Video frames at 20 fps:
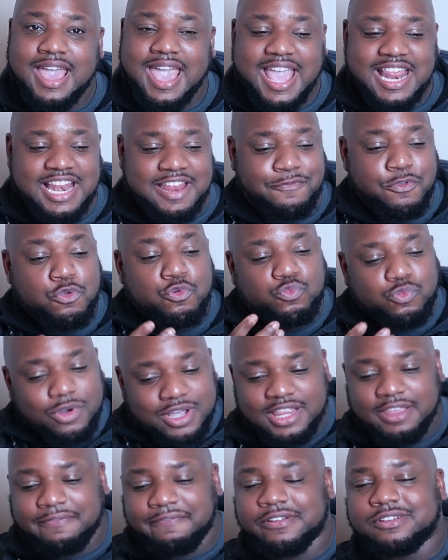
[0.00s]
And if you
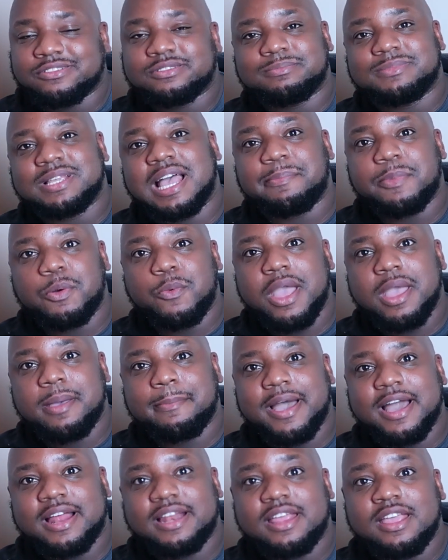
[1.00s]
really feel some type of way
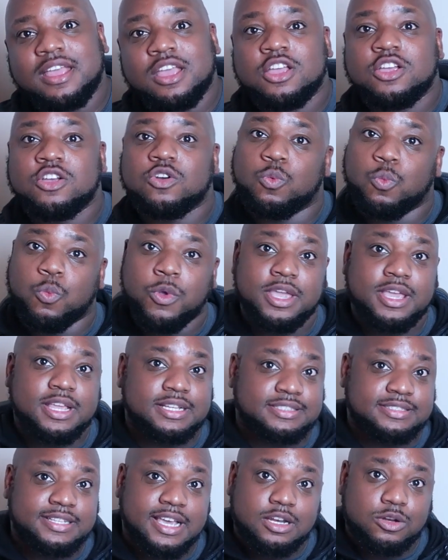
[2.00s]
about it, we can
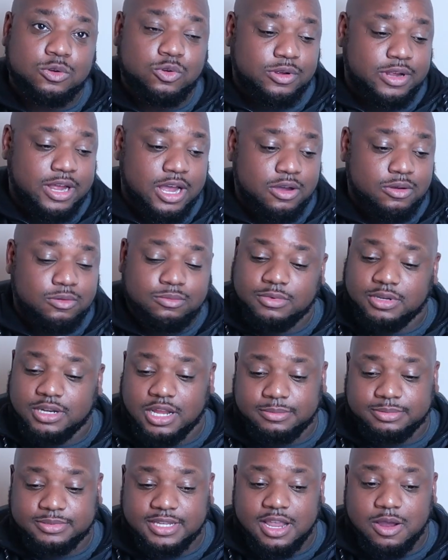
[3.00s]
settle out. You know
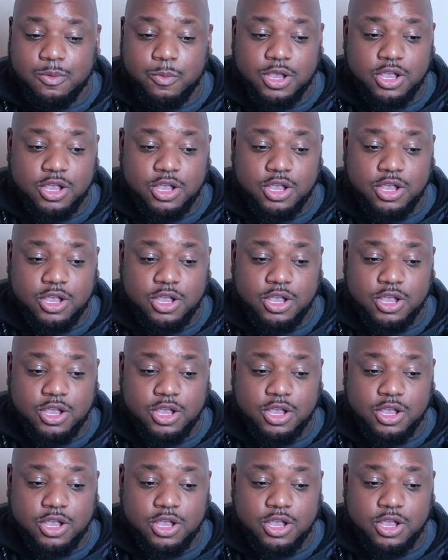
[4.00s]
what I'm saying?